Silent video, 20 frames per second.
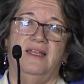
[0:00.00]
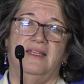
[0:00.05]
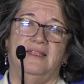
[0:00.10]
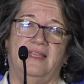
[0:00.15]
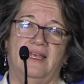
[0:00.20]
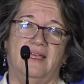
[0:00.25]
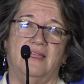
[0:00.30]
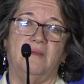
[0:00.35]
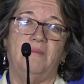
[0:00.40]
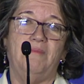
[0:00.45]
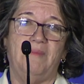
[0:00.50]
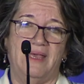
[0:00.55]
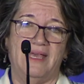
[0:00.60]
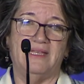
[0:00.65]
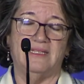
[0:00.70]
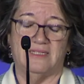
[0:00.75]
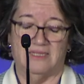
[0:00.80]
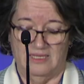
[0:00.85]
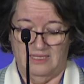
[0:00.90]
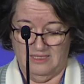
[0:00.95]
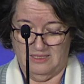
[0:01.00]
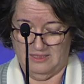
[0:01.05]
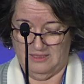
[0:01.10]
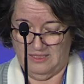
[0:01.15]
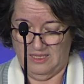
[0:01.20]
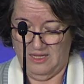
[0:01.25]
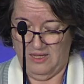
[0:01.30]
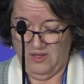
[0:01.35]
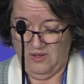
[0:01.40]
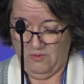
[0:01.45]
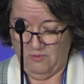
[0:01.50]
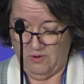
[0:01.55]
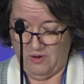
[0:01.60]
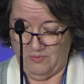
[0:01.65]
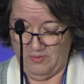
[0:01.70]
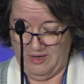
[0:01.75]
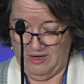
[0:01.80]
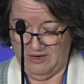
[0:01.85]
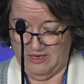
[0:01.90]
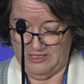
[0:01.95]
that makes this what
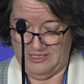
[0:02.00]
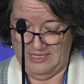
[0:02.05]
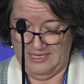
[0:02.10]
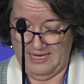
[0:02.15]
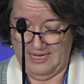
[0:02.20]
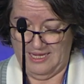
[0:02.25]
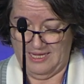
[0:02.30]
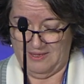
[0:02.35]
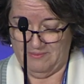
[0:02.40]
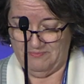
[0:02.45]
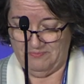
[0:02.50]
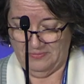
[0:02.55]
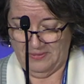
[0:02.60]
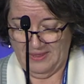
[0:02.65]
we are today.